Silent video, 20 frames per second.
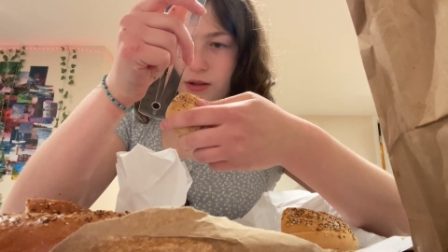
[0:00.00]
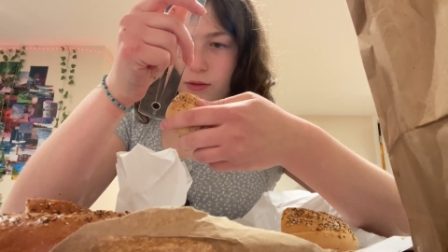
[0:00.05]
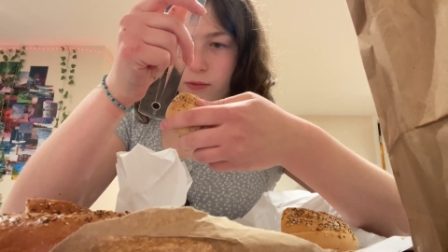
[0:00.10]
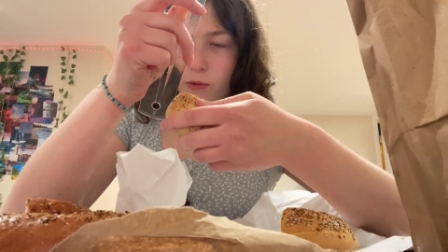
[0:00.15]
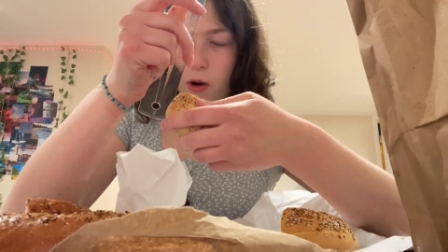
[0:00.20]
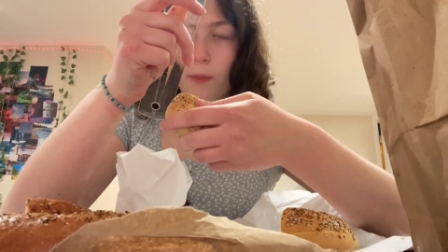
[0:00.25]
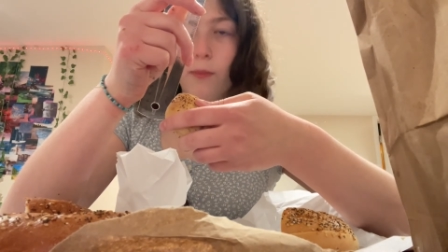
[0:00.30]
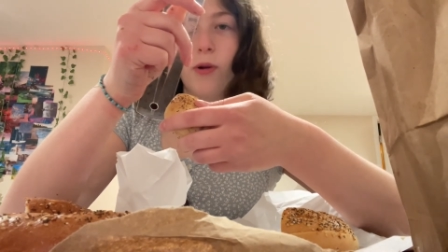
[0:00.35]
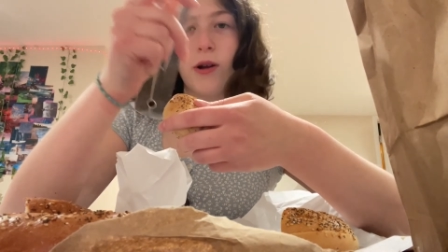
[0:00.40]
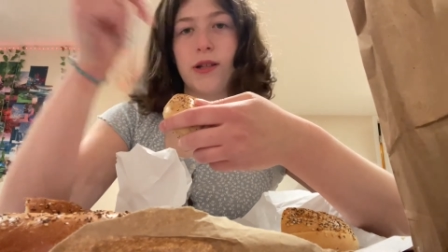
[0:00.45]

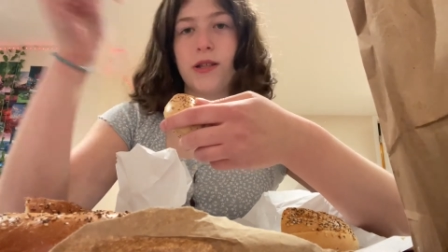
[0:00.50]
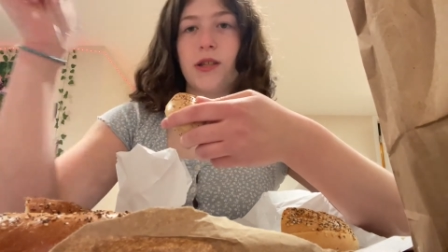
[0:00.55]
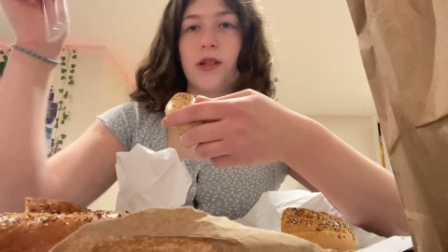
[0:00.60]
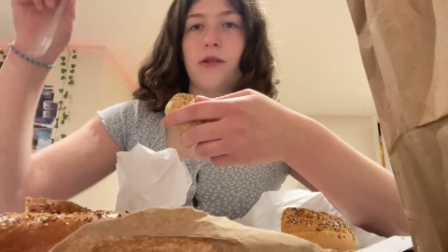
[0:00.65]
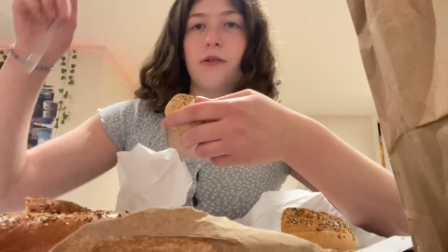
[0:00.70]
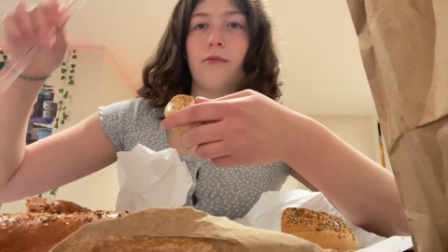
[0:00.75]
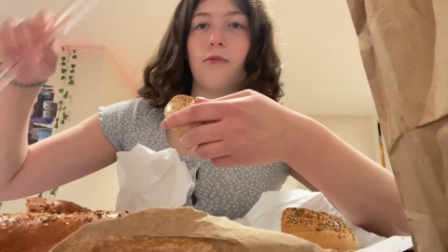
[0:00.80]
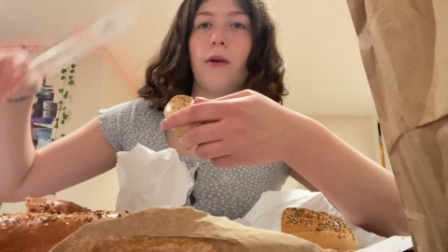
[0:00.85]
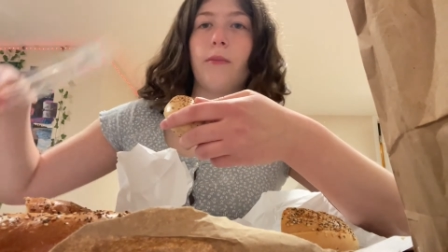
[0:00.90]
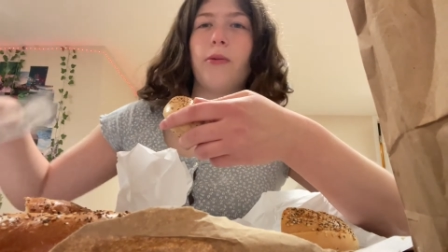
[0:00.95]

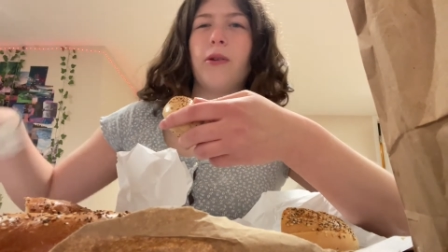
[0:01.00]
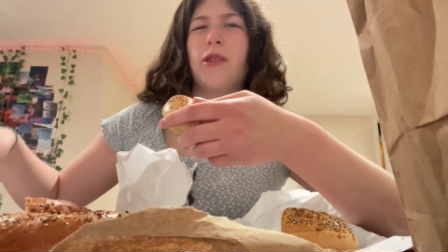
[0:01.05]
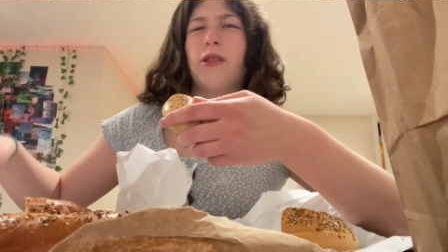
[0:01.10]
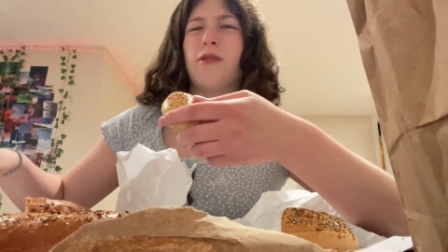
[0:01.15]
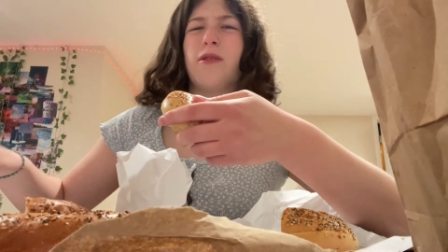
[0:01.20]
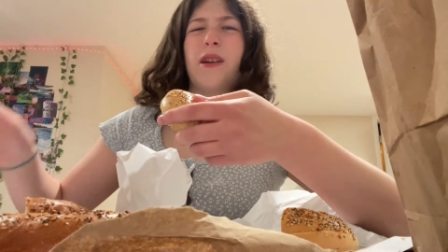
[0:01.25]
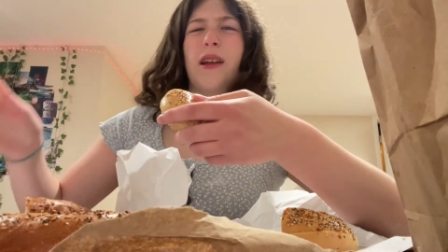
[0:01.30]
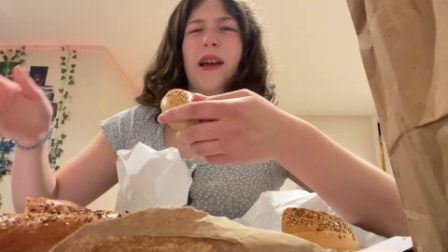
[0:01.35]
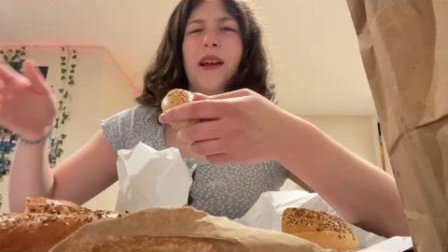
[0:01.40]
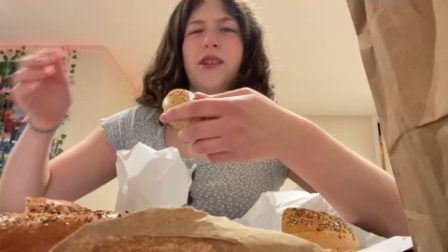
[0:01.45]

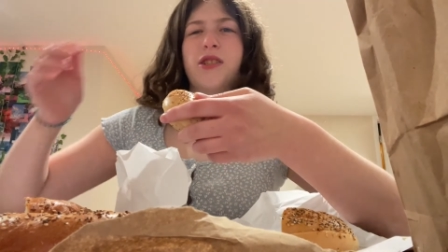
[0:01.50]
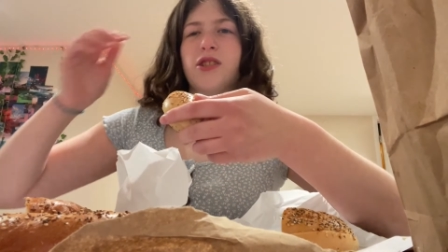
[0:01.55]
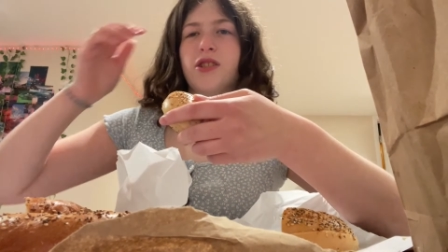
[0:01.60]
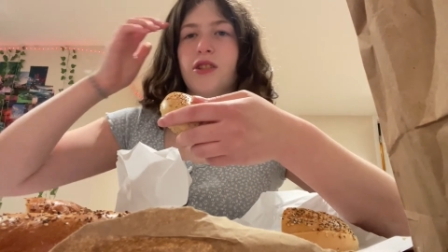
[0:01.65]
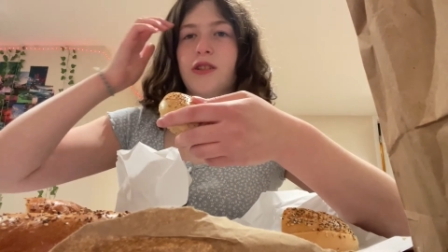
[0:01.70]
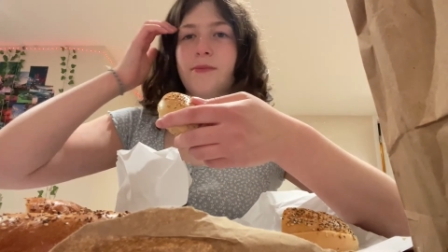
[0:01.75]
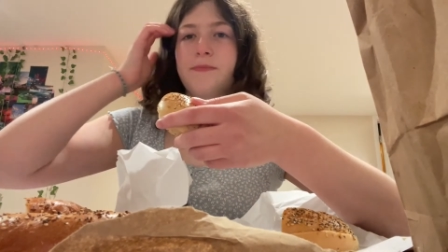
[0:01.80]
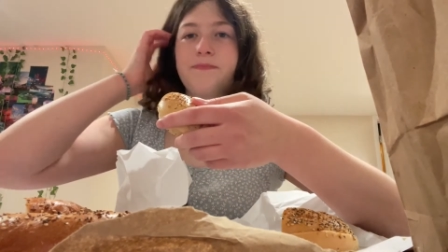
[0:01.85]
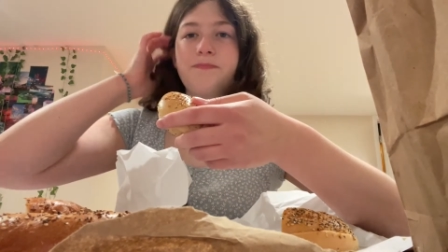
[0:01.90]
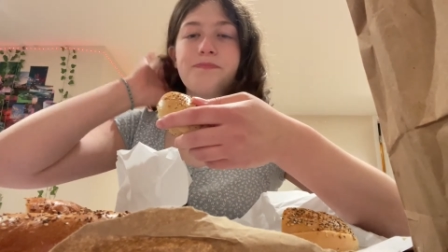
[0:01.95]
1.3
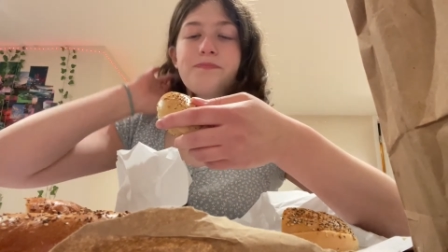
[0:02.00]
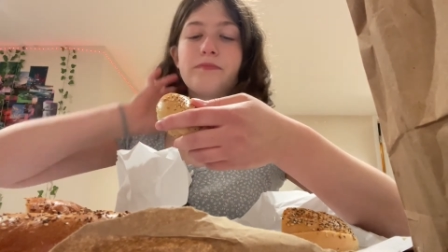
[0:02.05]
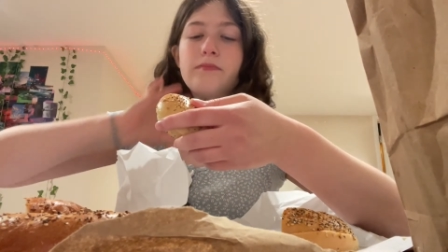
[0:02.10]
actually.